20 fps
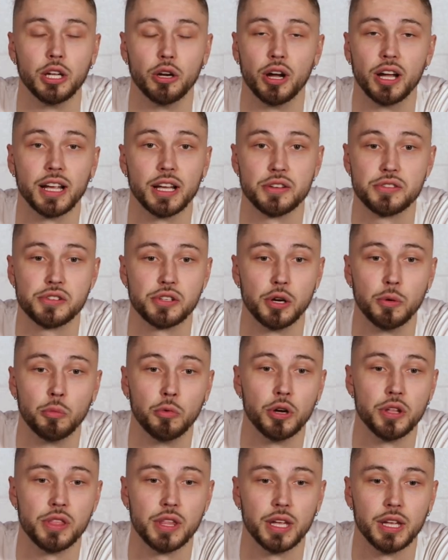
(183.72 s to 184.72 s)
I guess,
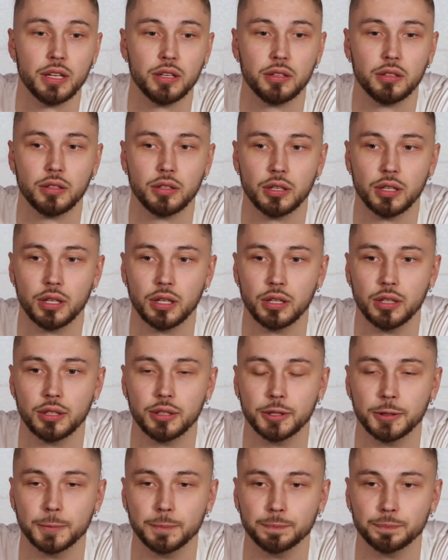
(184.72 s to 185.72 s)
someone that
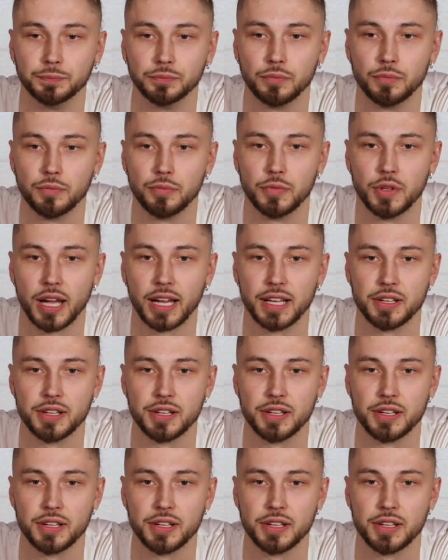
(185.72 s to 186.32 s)
I